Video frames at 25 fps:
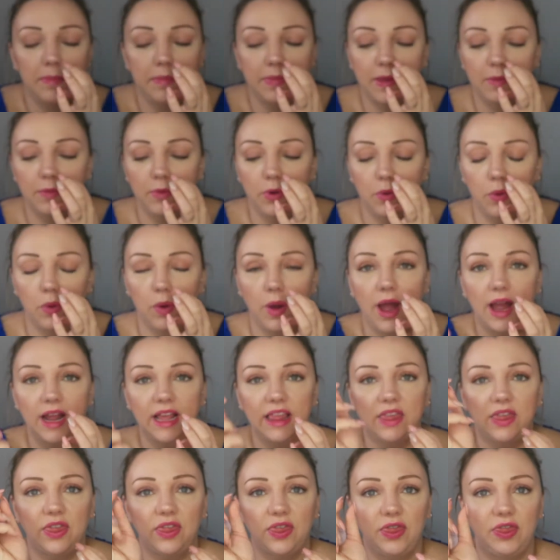They were
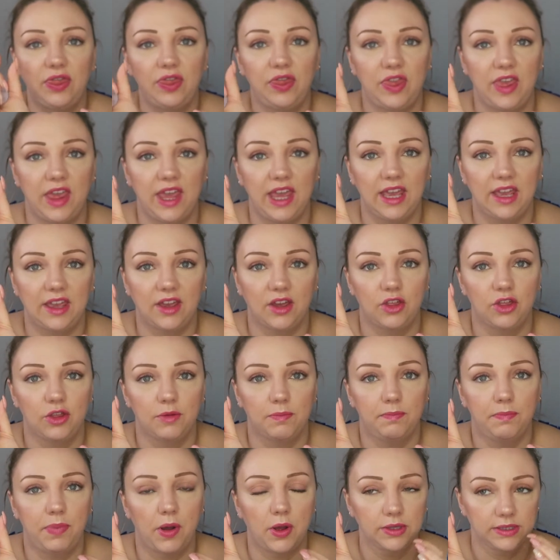quite thick at
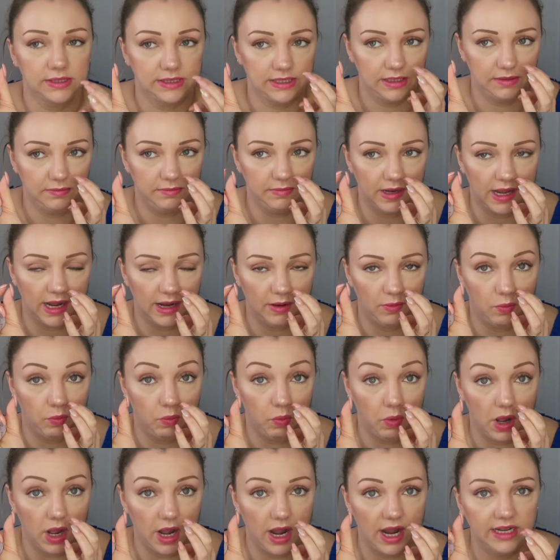the bottom, like
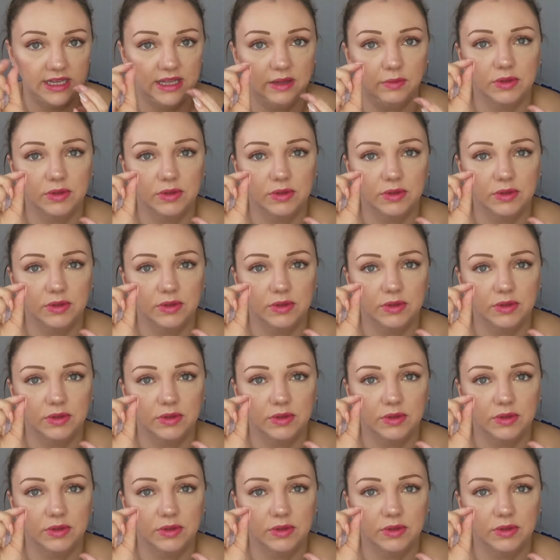wide.